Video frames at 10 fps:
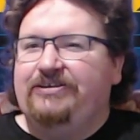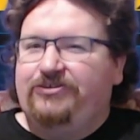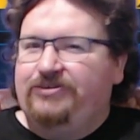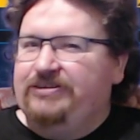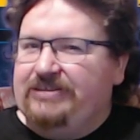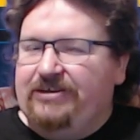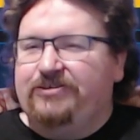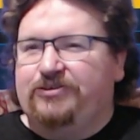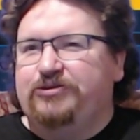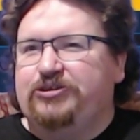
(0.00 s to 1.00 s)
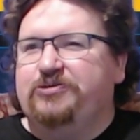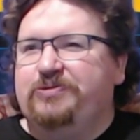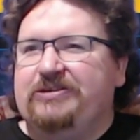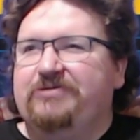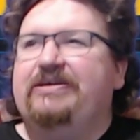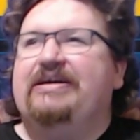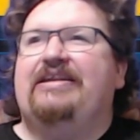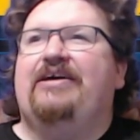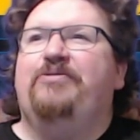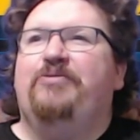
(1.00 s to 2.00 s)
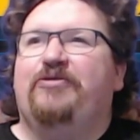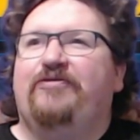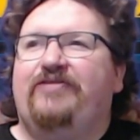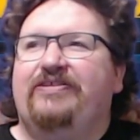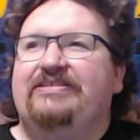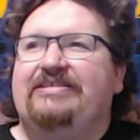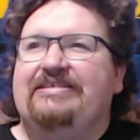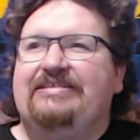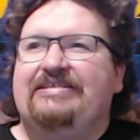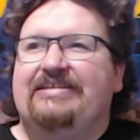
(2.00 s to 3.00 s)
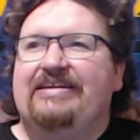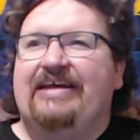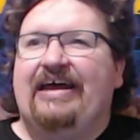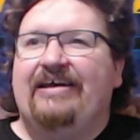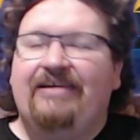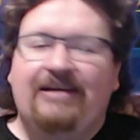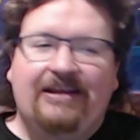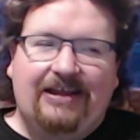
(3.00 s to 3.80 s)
Your Nintendo Switch could be doing a lot more fun things than that,